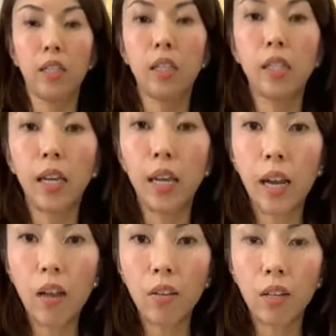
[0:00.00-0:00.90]
Just take it
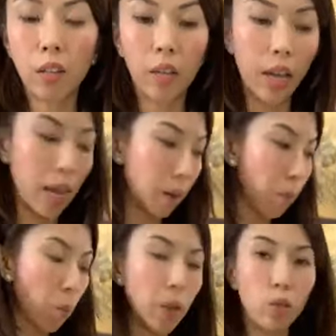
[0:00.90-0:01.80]
out, okay, and
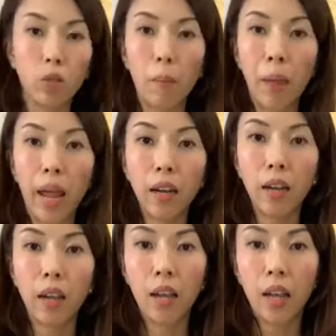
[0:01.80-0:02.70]
then pop it into the pan,
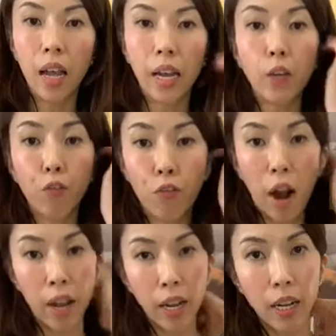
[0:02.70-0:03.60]
and then you
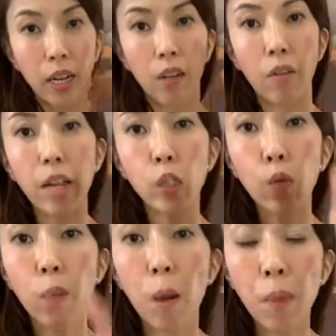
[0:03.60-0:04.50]
fry it, right?
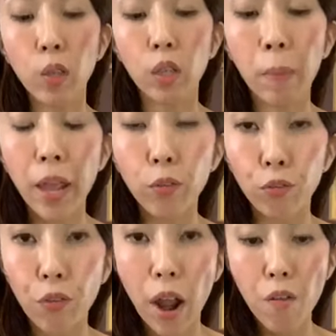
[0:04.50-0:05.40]
So when you pop it into the pan
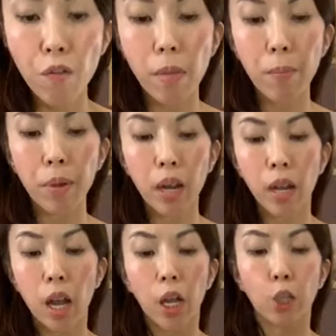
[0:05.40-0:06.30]
to fry it,
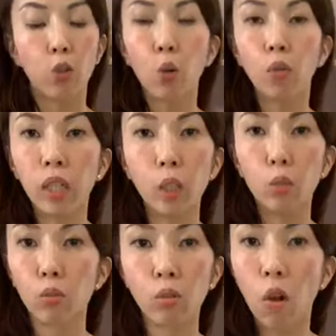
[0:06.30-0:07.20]
remember, you need
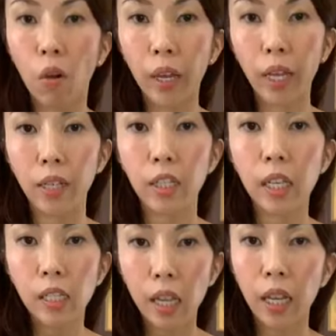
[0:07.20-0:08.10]
to thaw it.
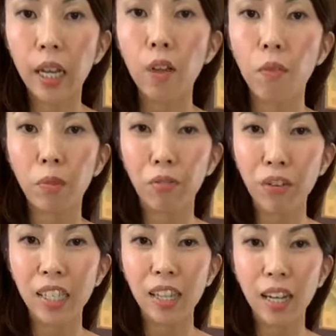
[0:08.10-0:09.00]
Just take it out from the
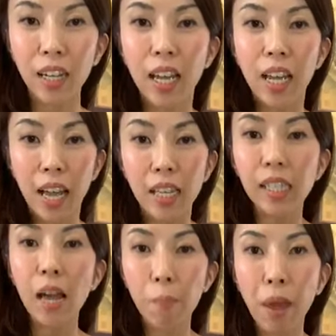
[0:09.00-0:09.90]
freezer and
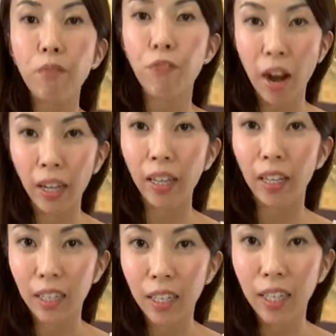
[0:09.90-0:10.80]
start pan frying
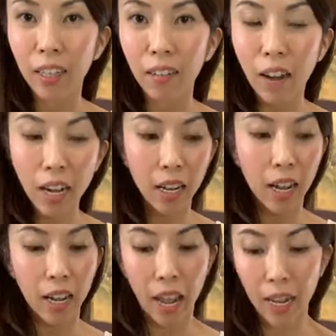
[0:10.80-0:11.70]
it, alright?
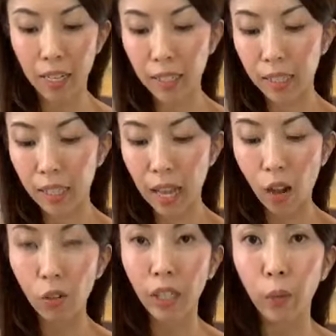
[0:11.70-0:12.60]
And this is
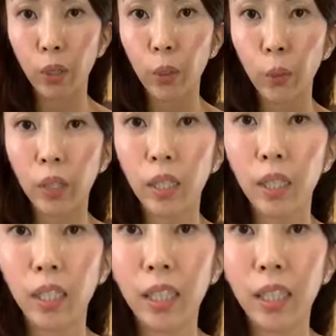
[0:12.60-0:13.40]
how it will look.